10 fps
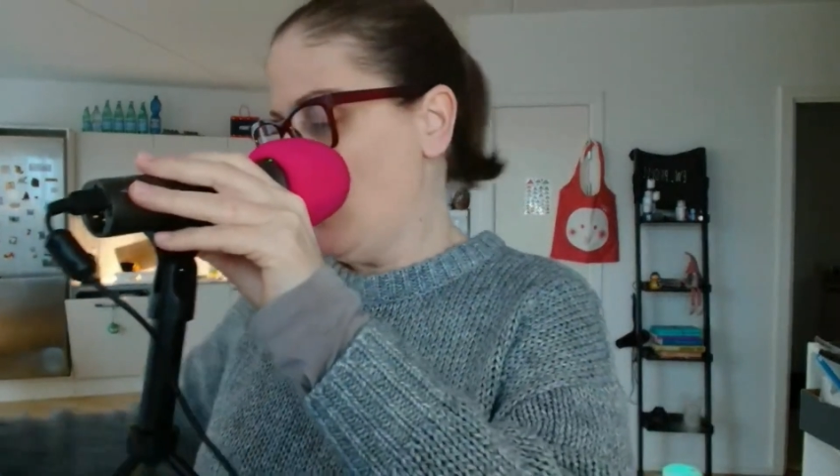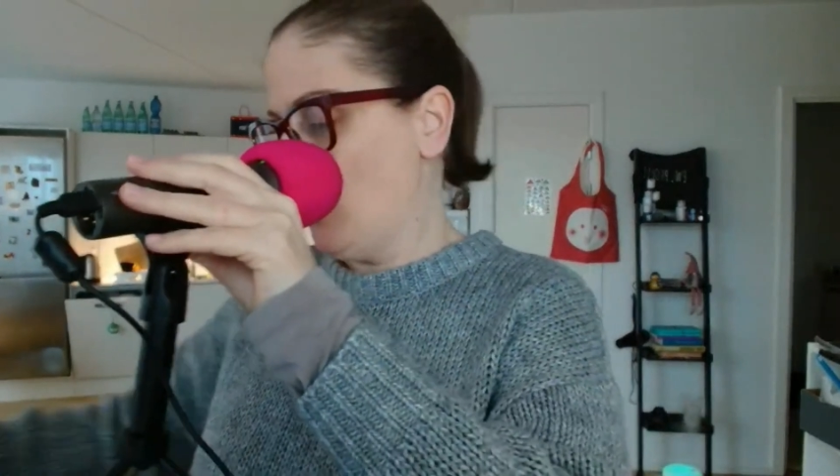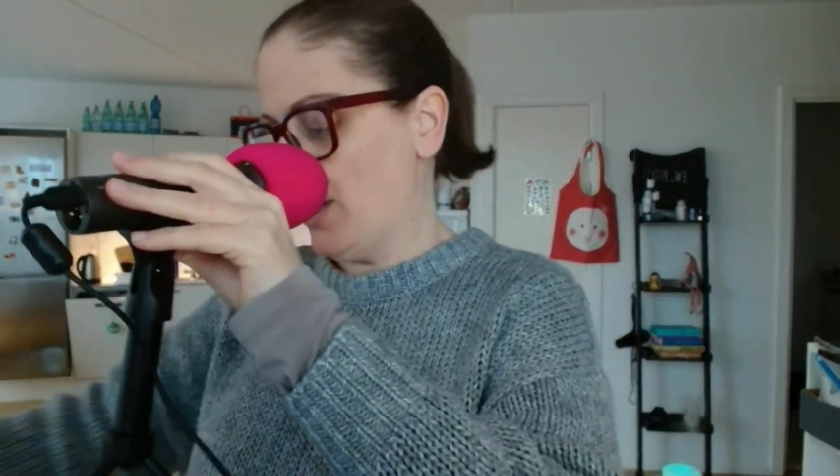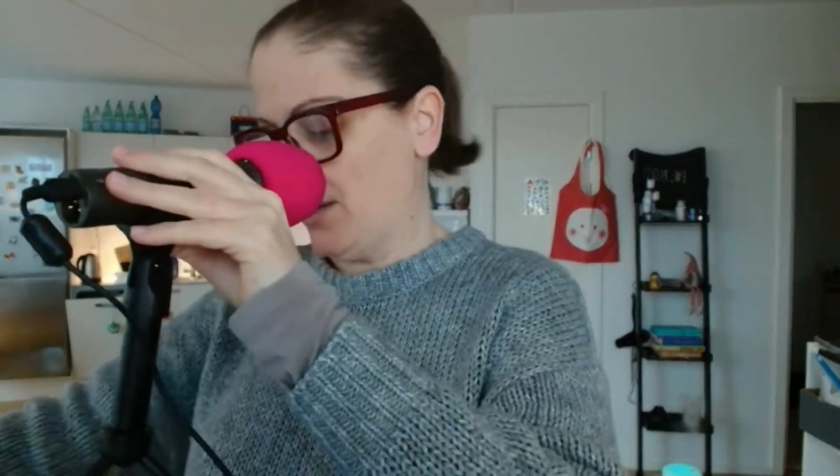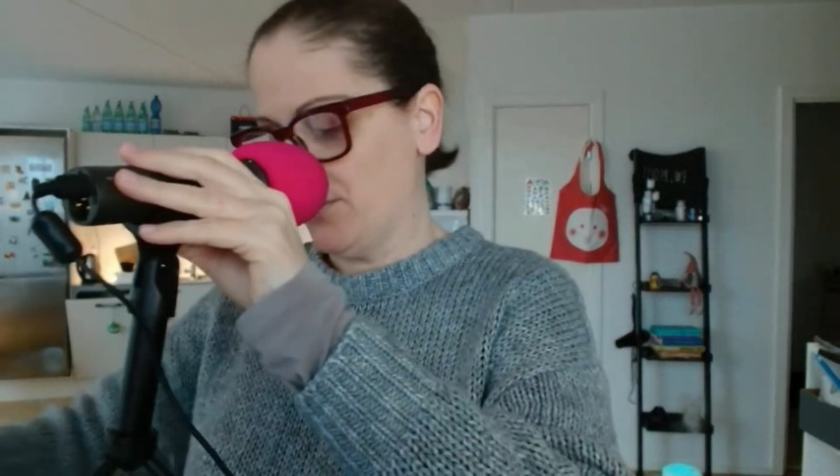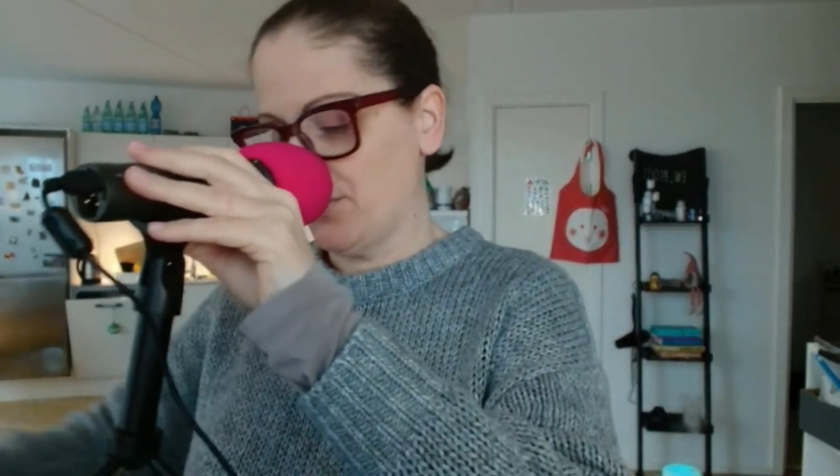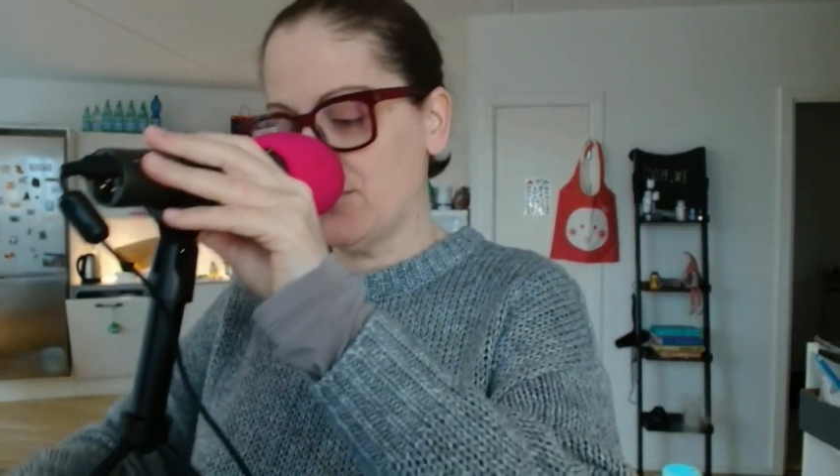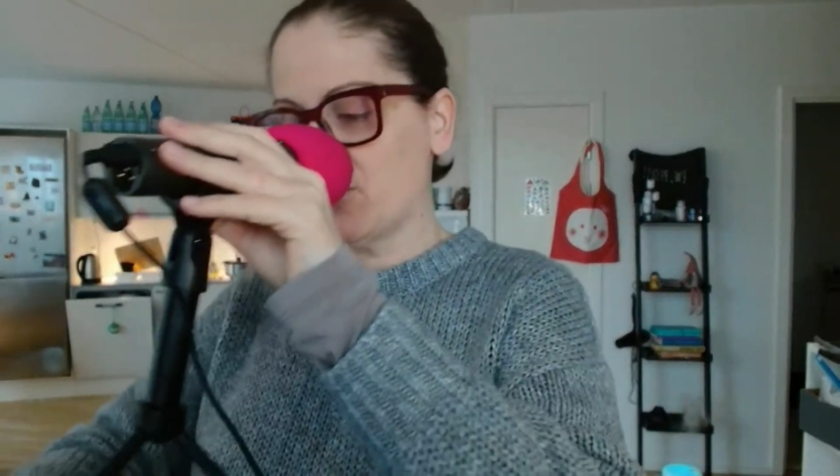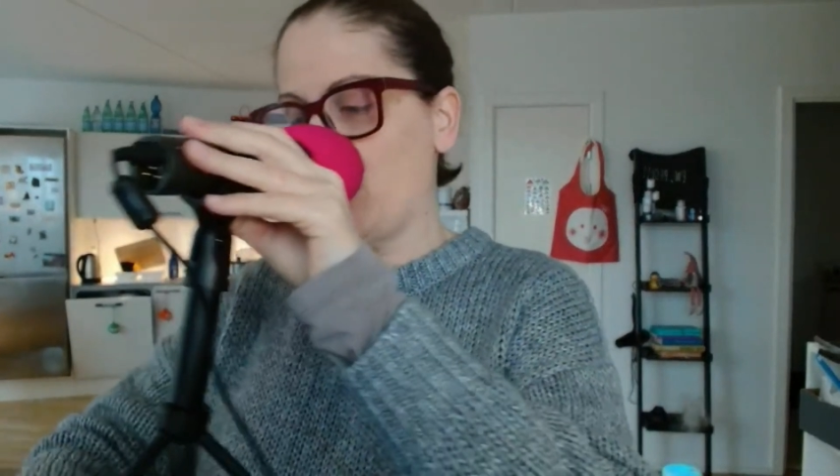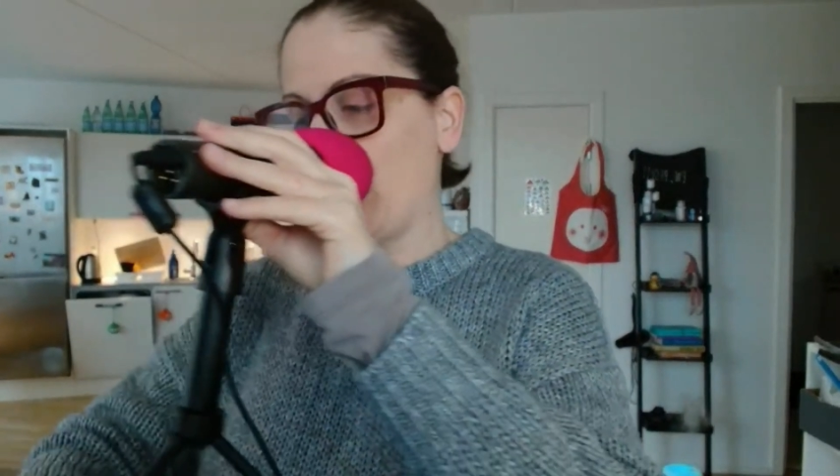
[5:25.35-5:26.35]
What other
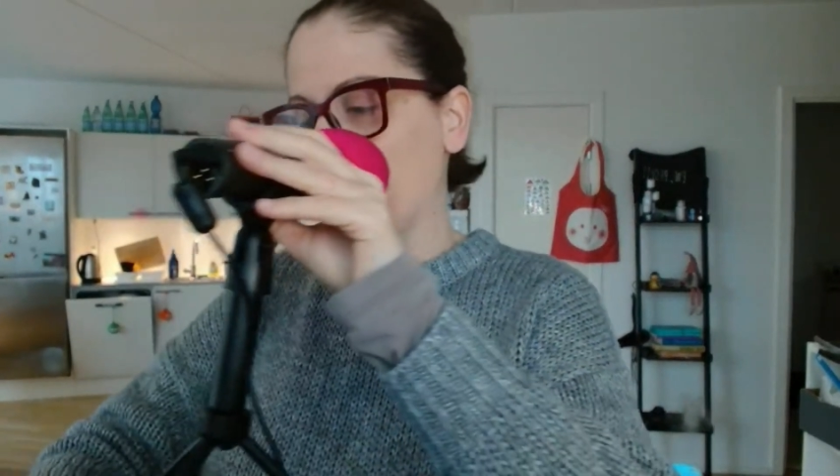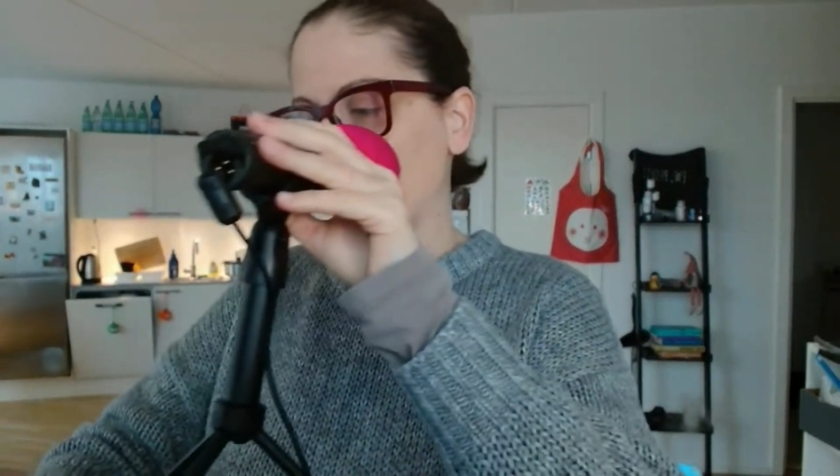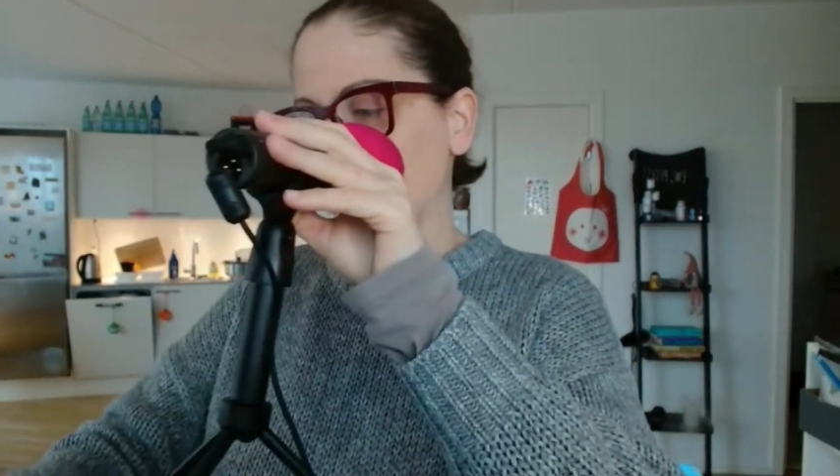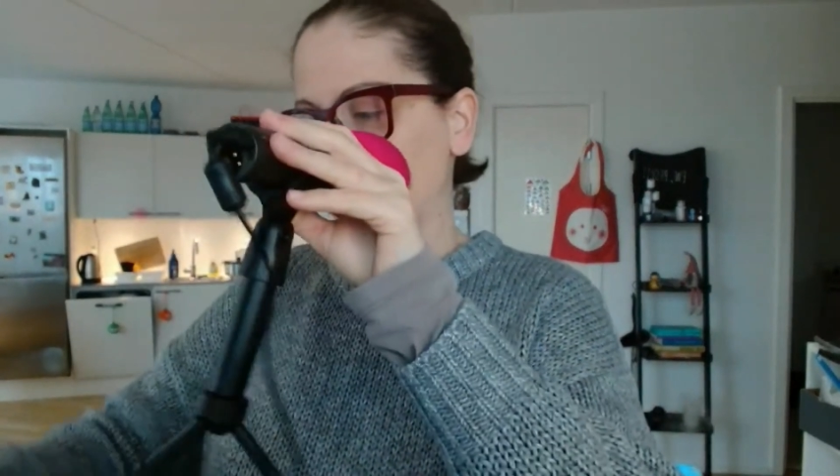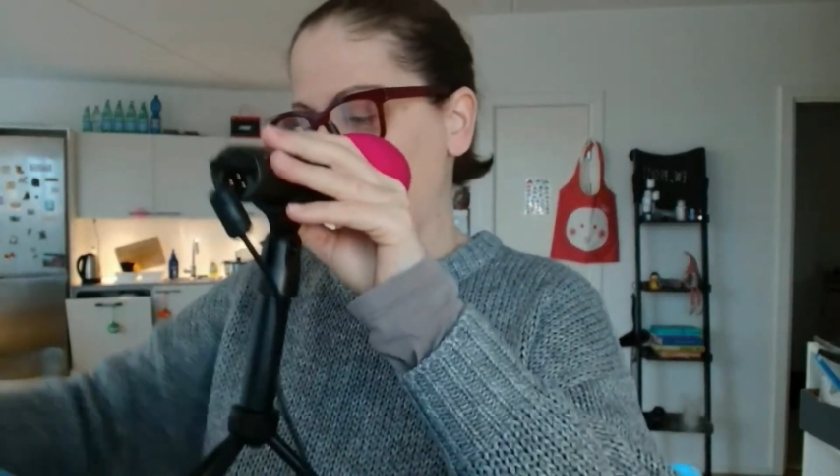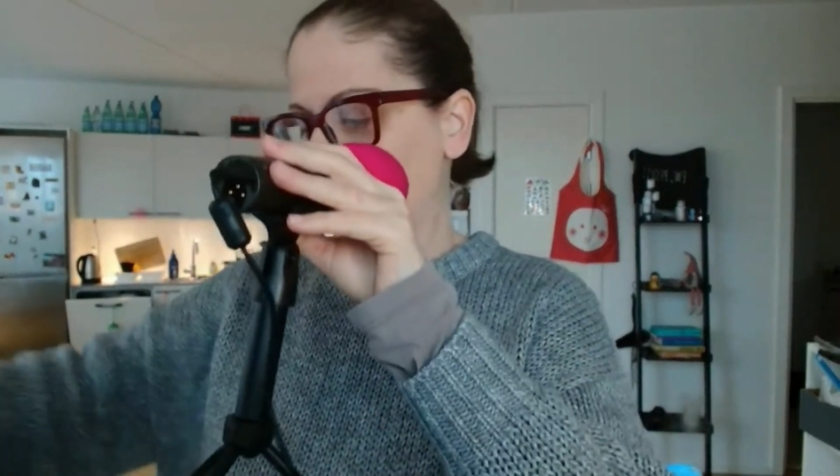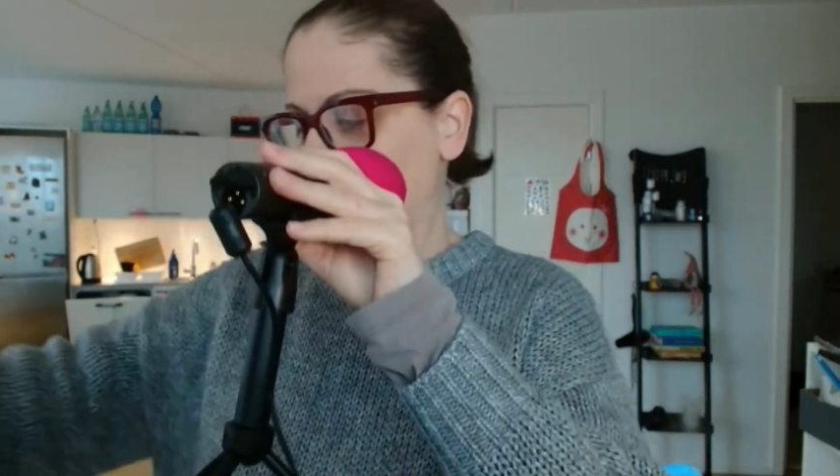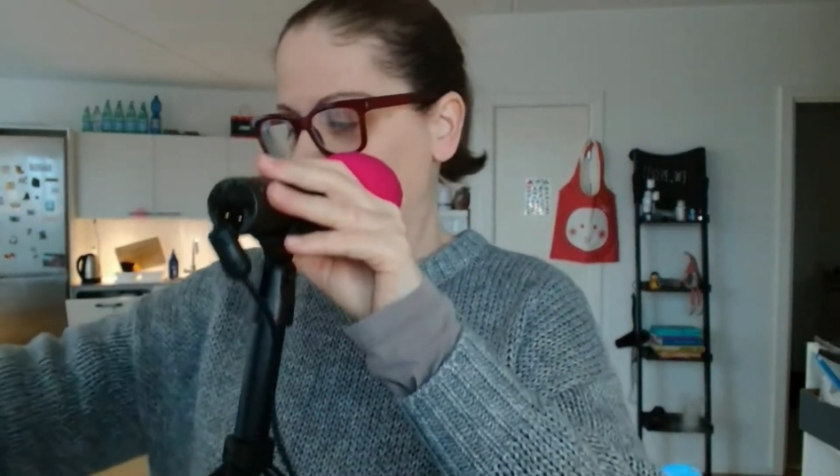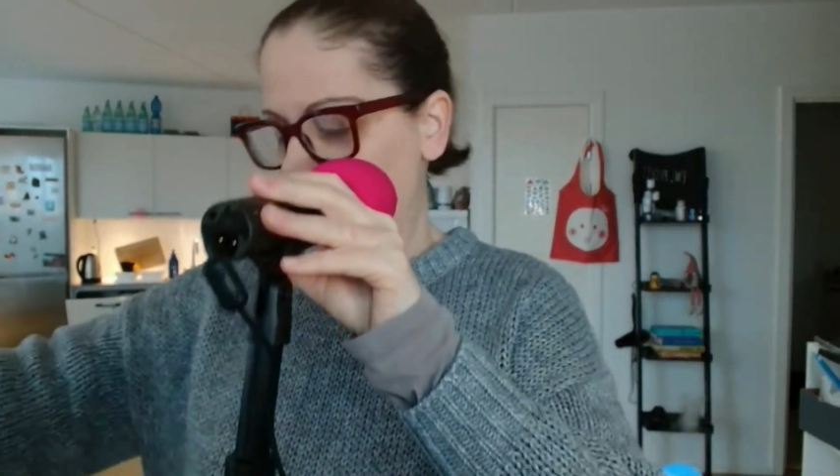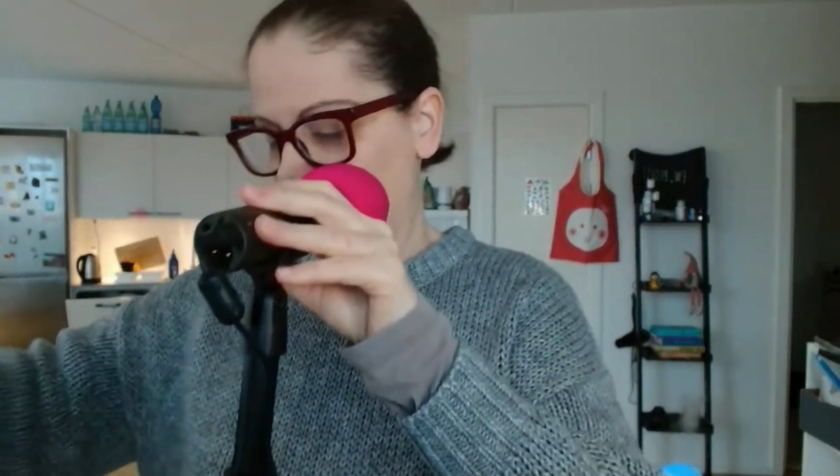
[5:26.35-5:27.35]
square,
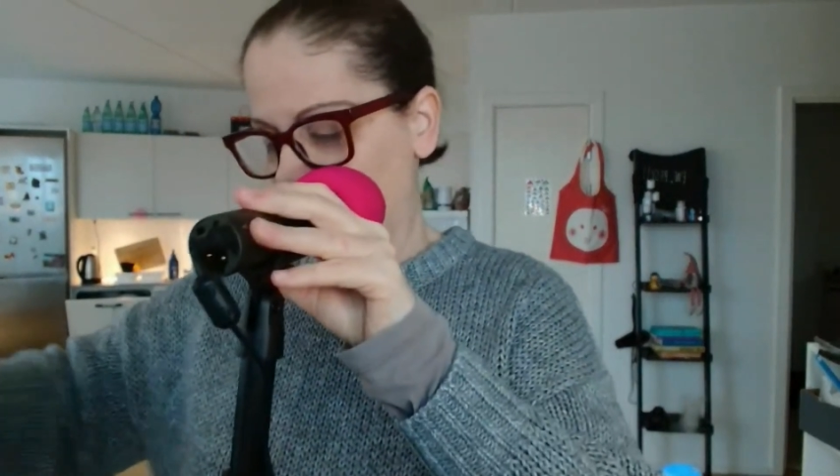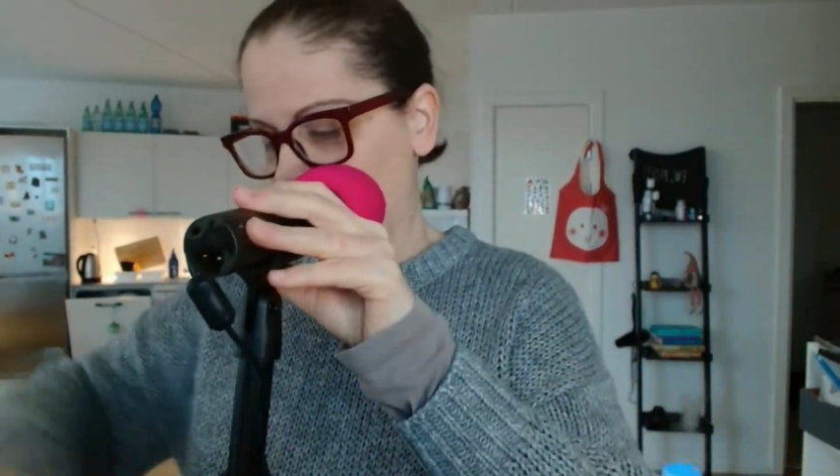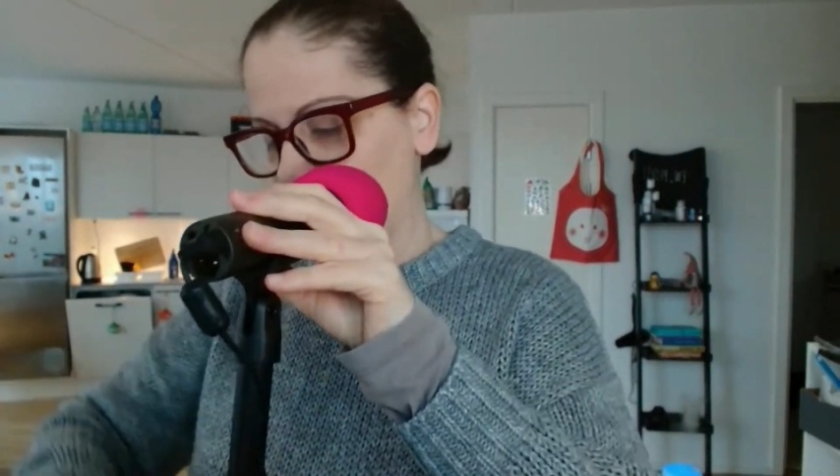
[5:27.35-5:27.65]
stable things do